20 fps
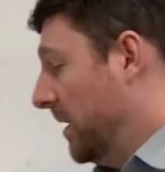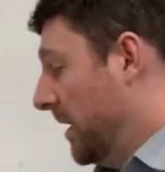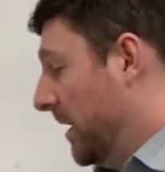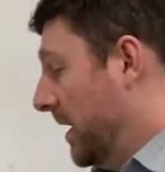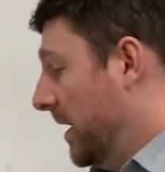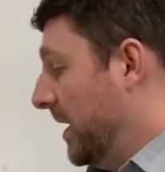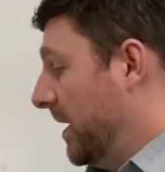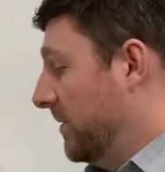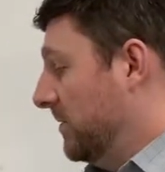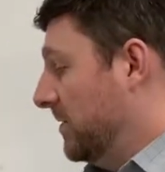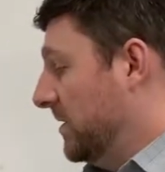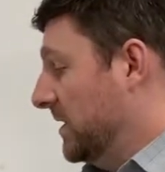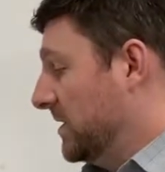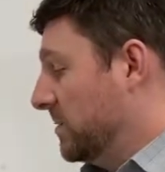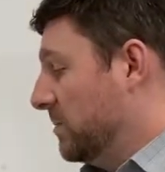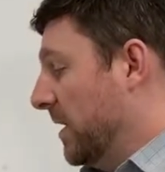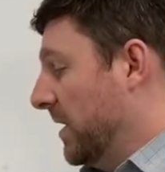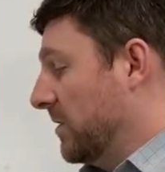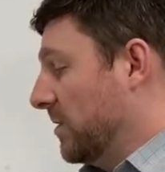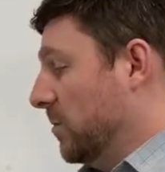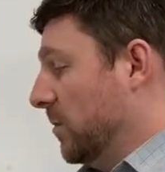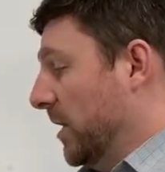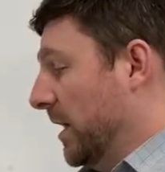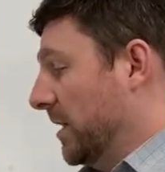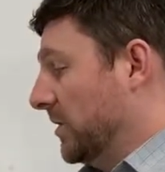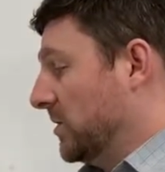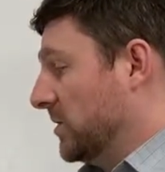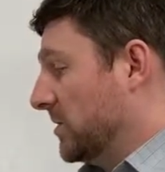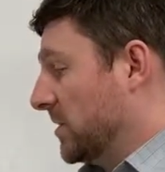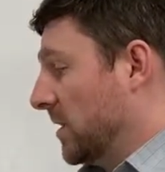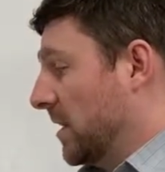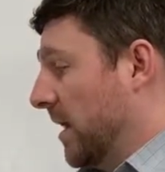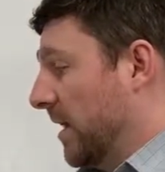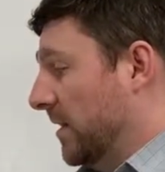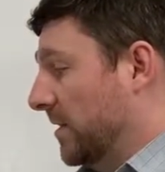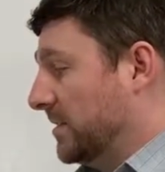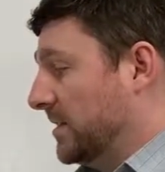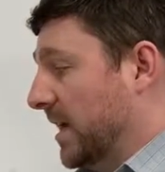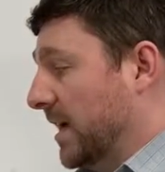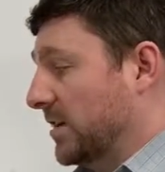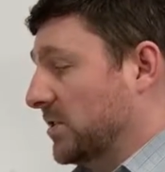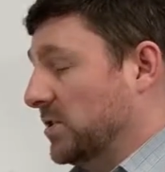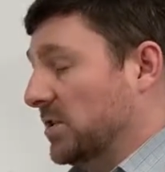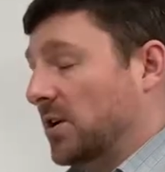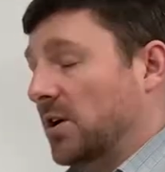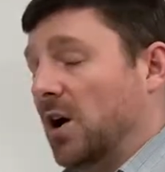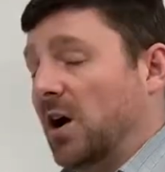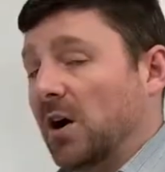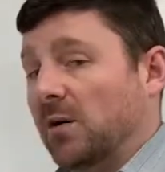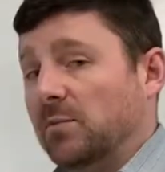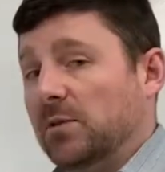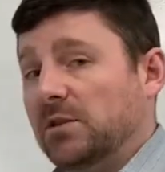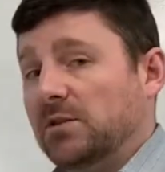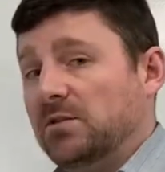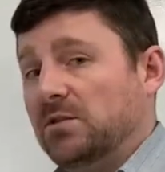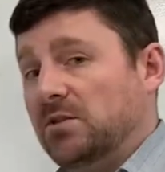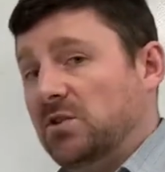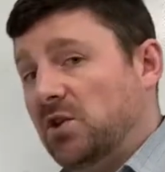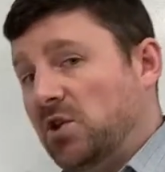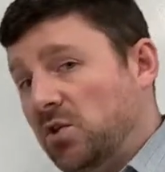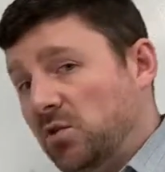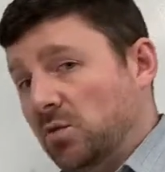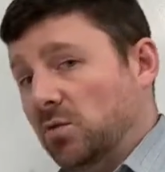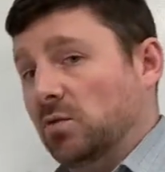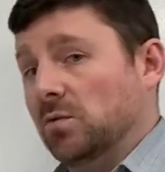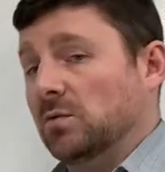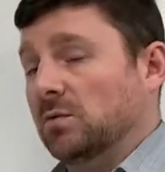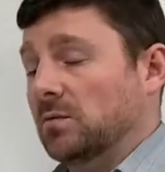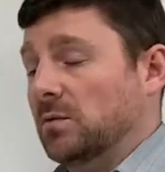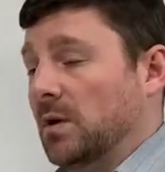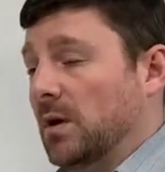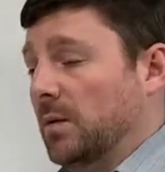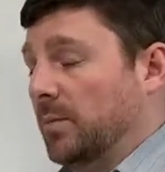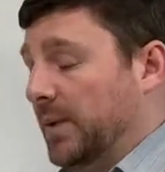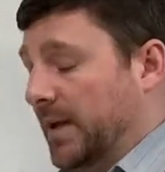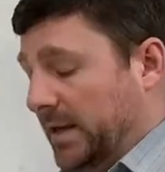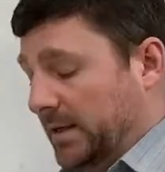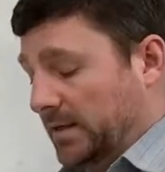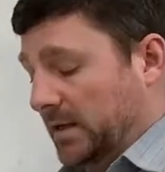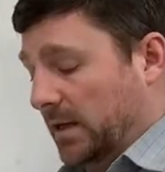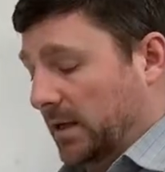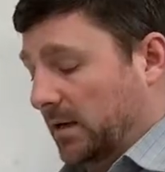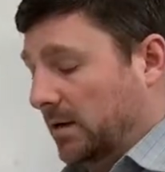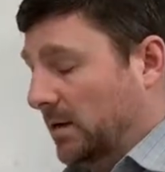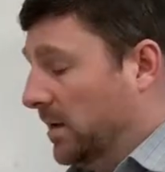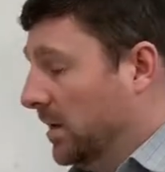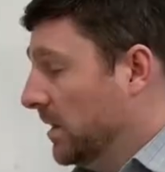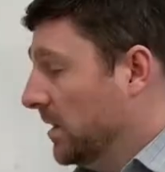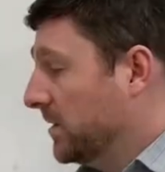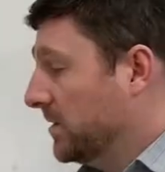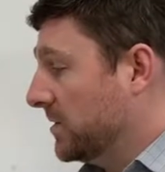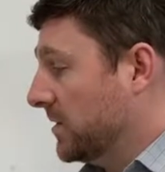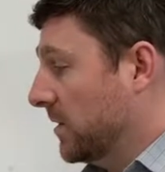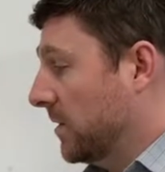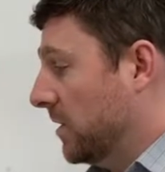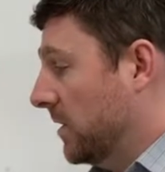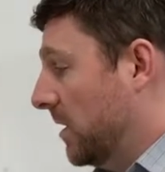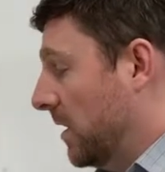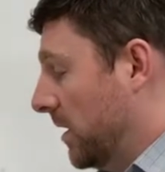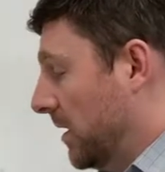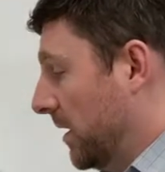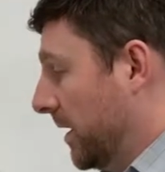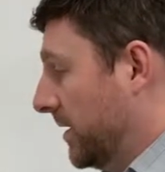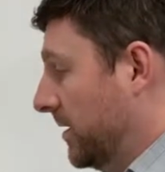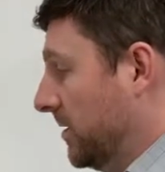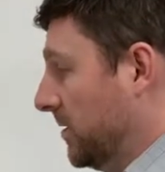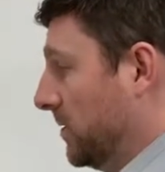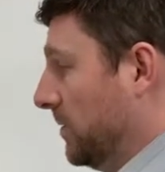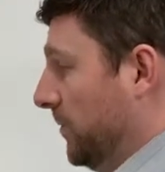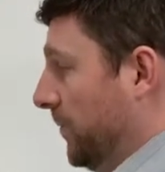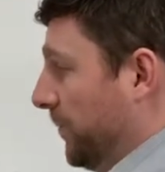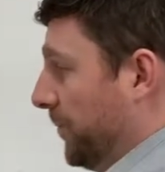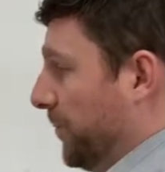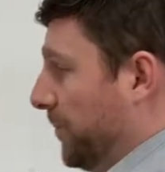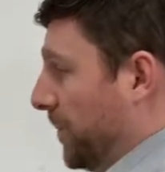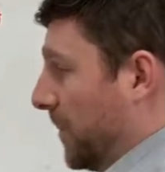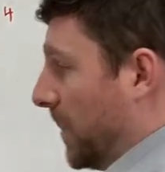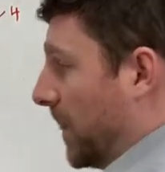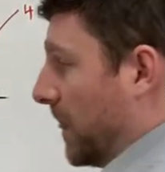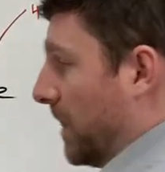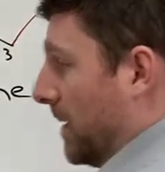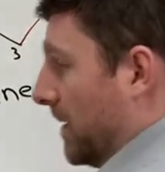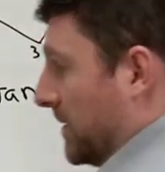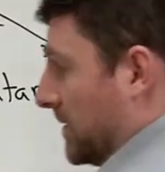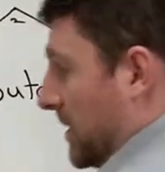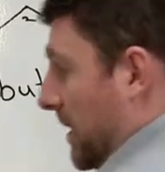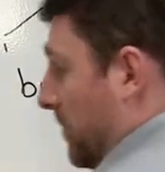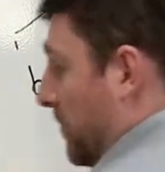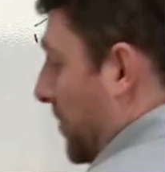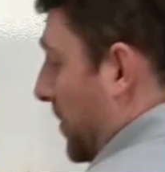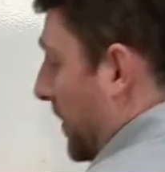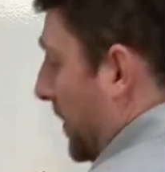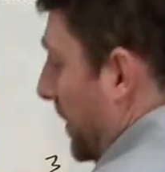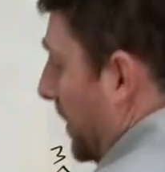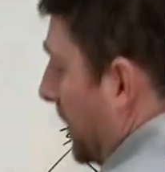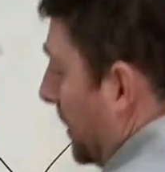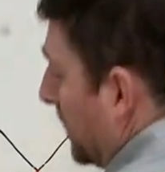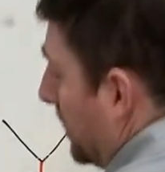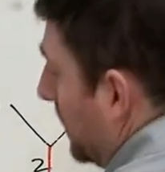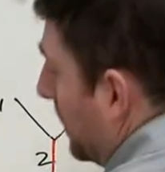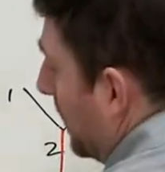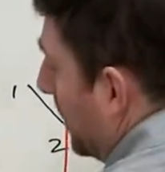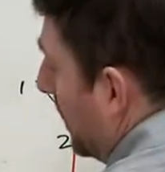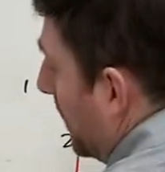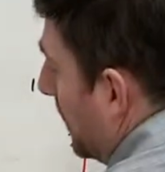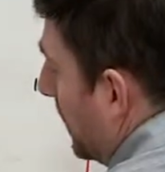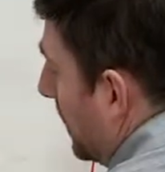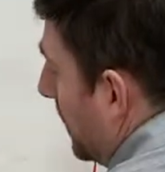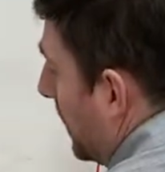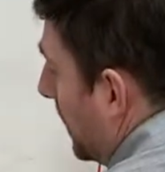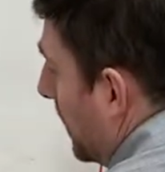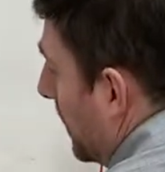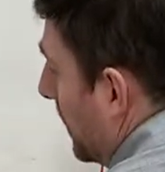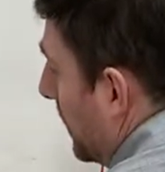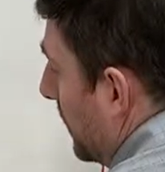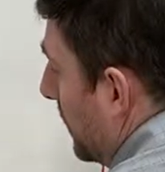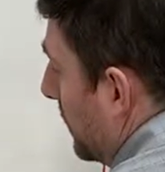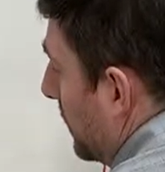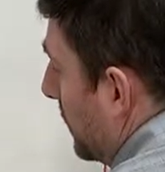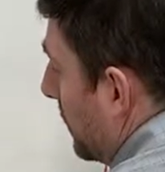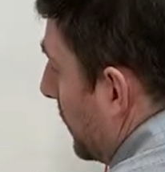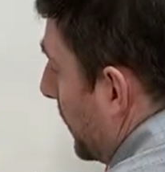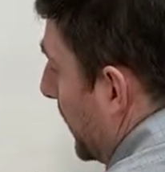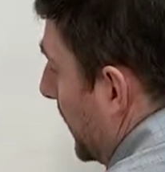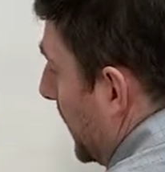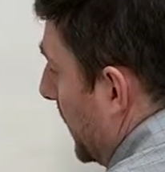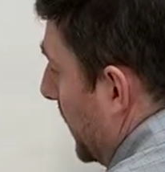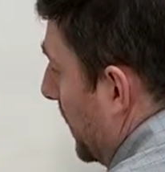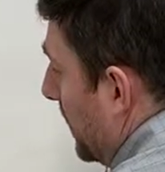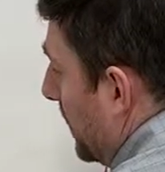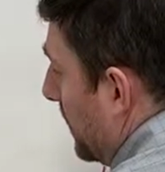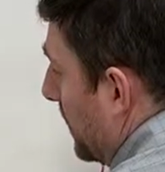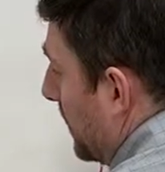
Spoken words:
and this methyl branch is attached to carbon 2 on pentane. So all I do is I put in 3